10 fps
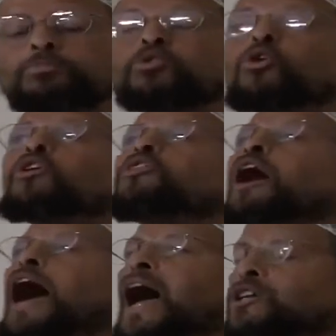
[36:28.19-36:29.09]
pure in
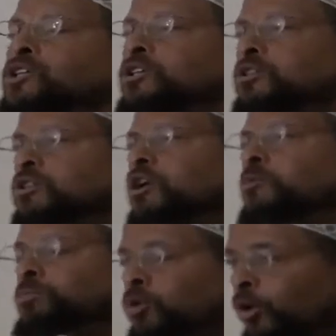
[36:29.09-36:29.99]
their actions,
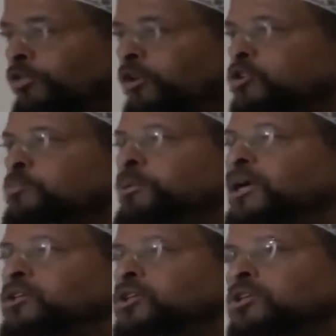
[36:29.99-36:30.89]
pure in their
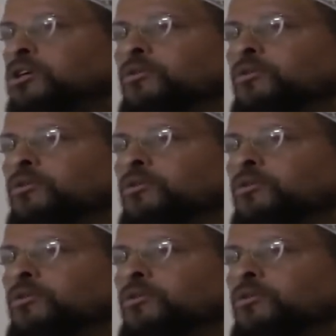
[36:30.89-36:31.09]
speech.